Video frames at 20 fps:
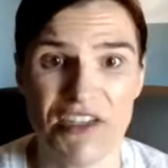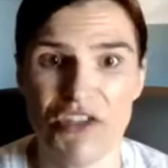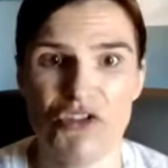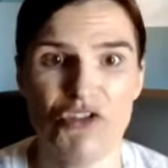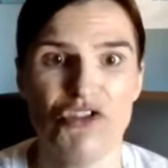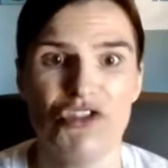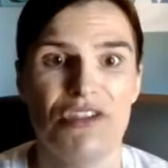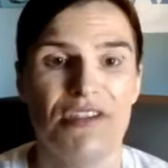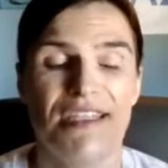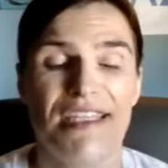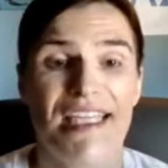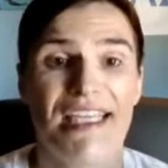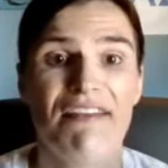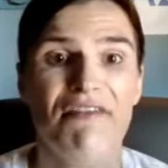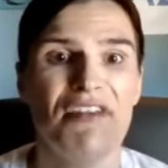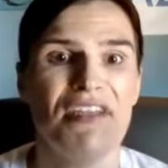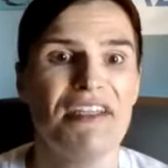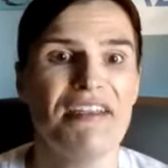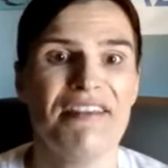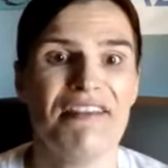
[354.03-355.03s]
You should,
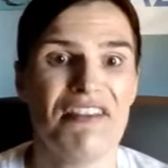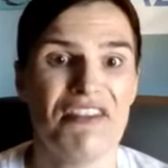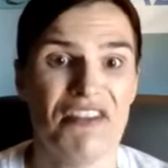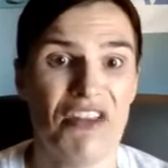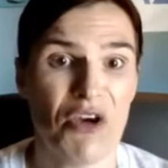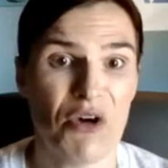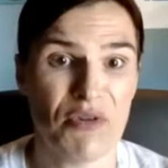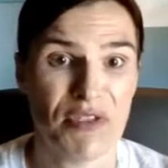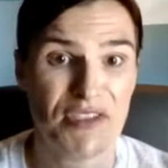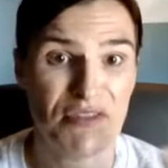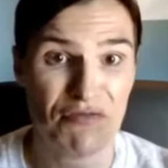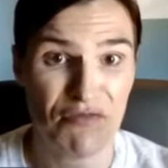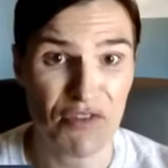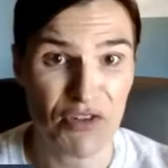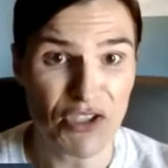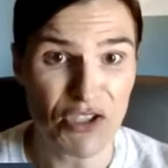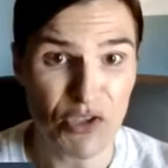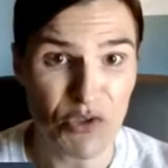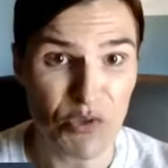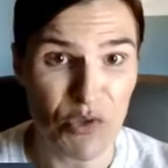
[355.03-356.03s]
even though it's
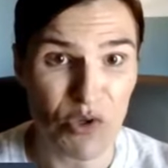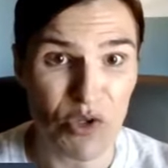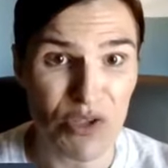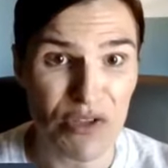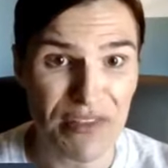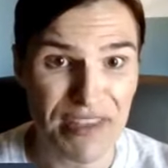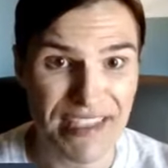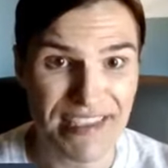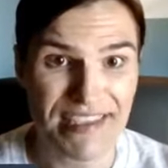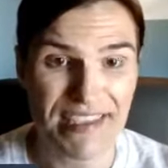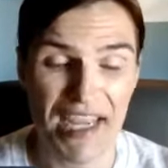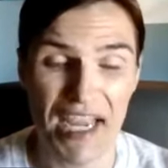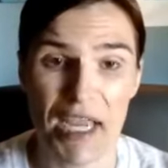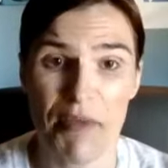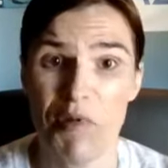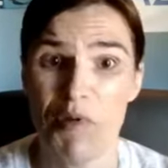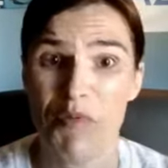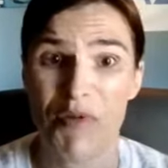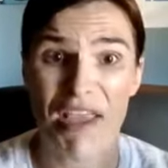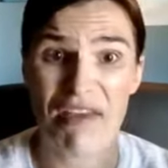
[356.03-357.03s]
virtual this time
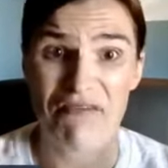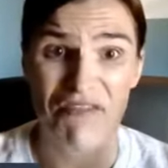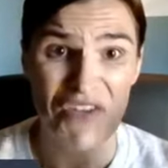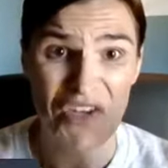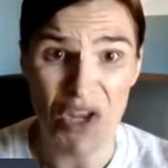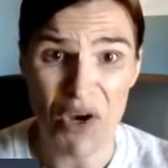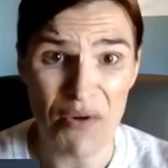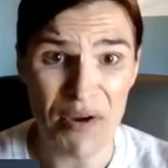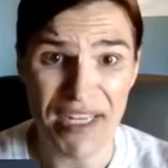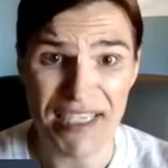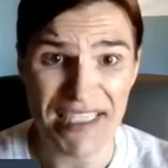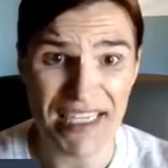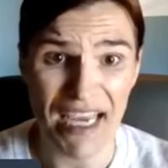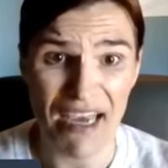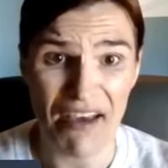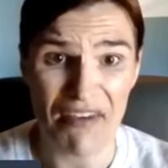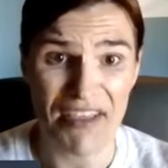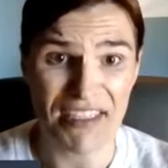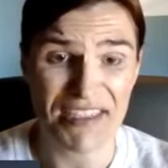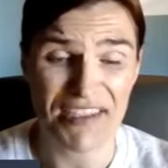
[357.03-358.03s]
and we have no idea
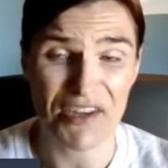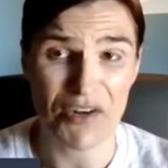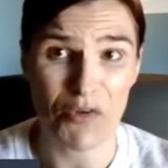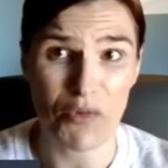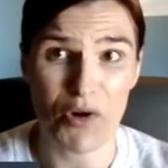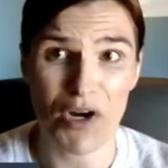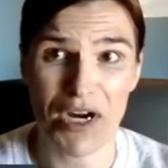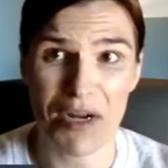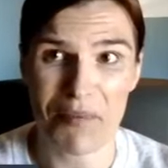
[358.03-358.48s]
how that's going to work.